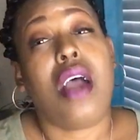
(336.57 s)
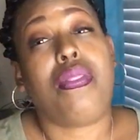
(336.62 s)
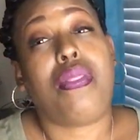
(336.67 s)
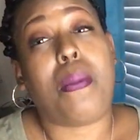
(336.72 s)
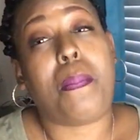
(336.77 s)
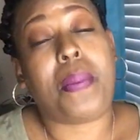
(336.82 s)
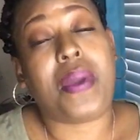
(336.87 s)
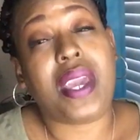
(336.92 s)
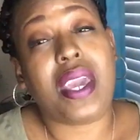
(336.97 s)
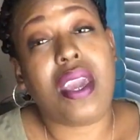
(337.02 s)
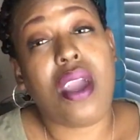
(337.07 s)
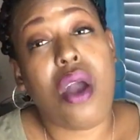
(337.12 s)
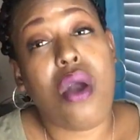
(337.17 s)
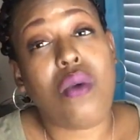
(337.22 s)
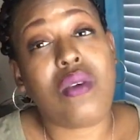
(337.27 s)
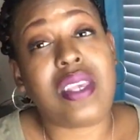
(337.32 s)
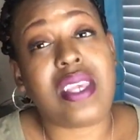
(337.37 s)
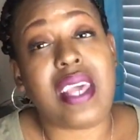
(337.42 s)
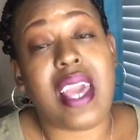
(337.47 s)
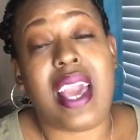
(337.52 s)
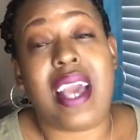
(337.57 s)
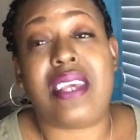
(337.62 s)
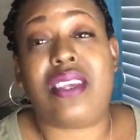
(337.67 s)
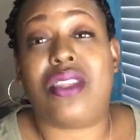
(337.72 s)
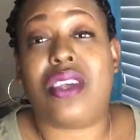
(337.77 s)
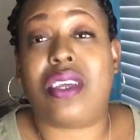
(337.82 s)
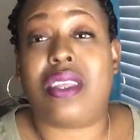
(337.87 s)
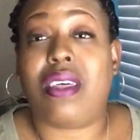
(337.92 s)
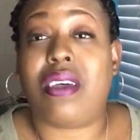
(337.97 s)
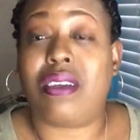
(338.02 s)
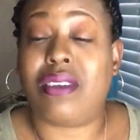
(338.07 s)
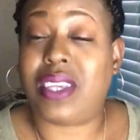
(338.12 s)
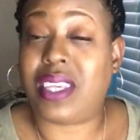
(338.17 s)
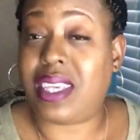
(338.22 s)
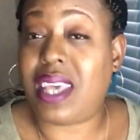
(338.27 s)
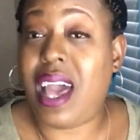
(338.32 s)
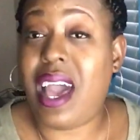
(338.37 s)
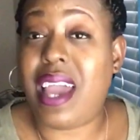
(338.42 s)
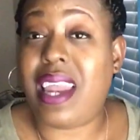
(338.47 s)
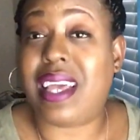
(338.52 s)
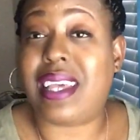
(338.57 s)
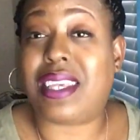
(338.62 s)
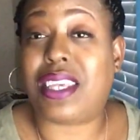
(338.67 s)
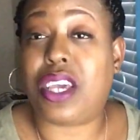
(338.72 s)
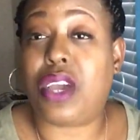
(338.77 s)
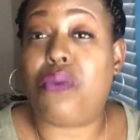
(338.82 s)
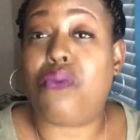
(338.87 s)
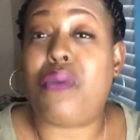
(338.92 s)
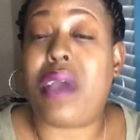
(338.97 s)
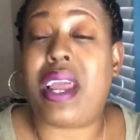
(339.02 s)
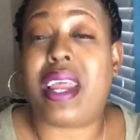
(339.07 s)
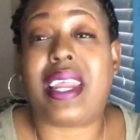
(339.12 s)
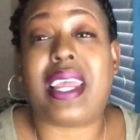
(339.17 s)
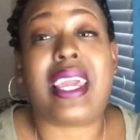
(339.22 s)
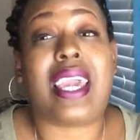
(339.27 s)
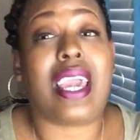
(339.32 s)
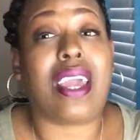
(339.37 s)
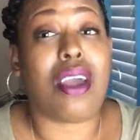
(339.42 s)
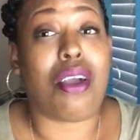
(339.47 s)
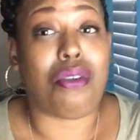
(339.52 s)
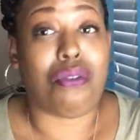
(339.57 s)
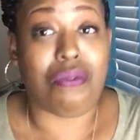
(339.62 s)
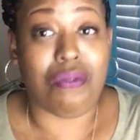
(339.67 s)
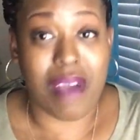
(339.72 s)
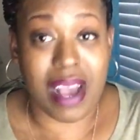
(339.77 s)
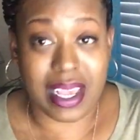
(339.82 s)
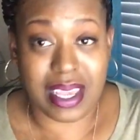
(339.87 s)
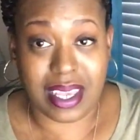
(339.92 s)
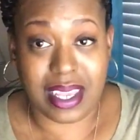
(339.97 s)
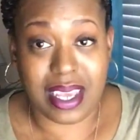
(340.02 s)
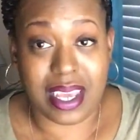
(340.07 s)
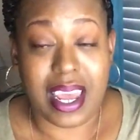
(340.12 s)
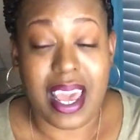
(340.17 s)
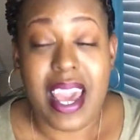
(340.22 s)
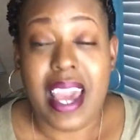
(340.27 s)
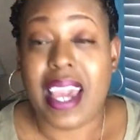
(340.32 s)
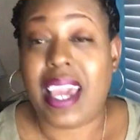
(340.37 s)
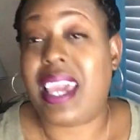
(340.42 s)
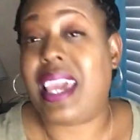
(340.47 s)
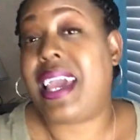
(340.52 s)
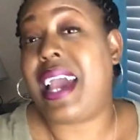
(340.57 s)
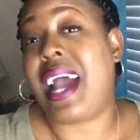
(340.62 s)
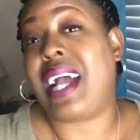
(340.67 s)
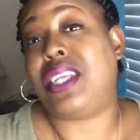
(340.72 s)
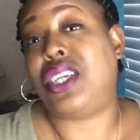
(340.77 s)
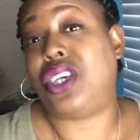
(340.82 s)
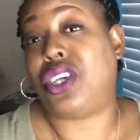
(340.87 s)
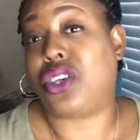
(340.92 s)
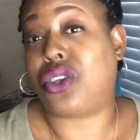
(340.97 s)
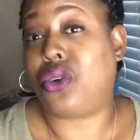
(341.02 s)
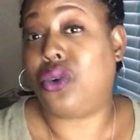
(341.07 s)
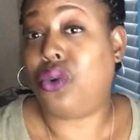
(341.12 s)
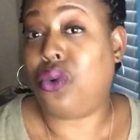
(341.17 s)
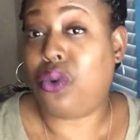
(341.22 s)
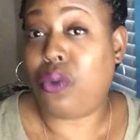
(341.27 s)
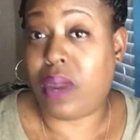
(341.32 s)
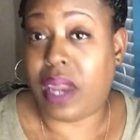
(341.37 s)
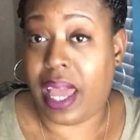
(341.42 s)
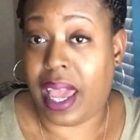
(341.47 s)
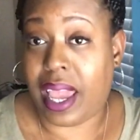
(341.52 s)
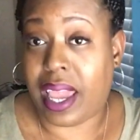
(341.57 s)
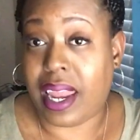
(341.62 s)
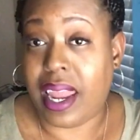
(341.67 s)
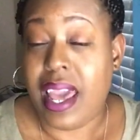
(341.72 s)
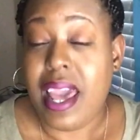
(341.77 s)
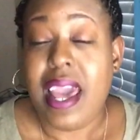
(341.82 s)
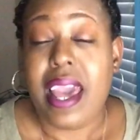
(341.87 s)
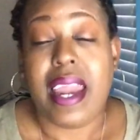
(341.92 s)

The P O says that her son is getting ready to get arrested. He got to school late.